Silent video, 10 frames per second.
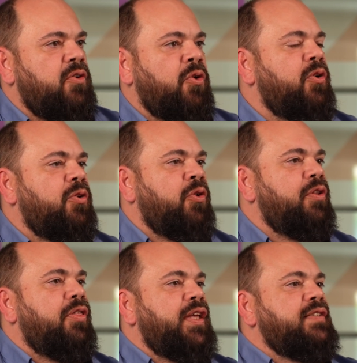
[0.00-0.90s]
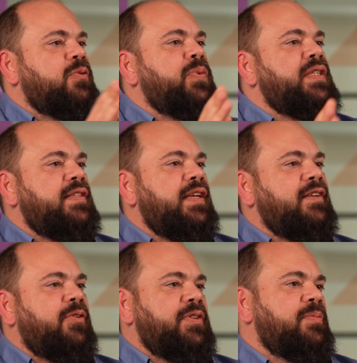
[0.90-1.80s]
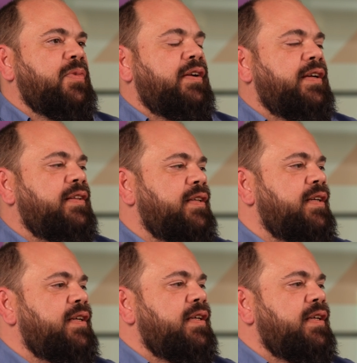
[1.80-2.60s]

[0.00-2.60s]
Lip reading: all the things that we see now in the market,